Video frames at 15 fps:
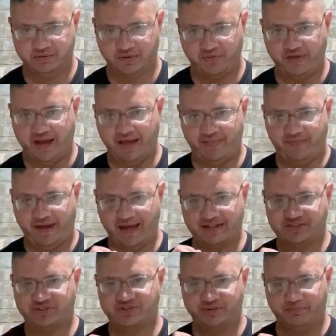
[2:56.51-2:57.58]

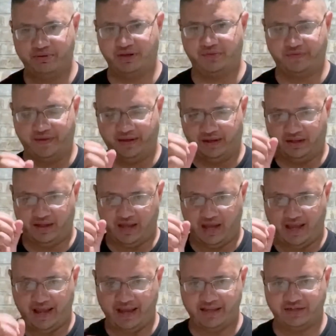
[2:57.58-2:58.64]
That's the big thing.
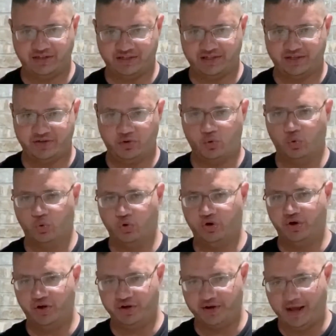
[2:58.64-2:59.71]
Handgun
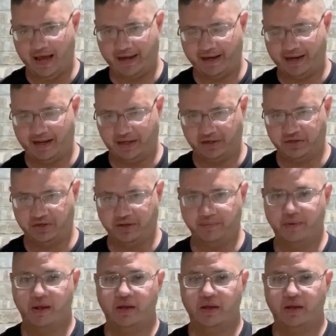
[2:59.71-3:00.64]
or not a handgun.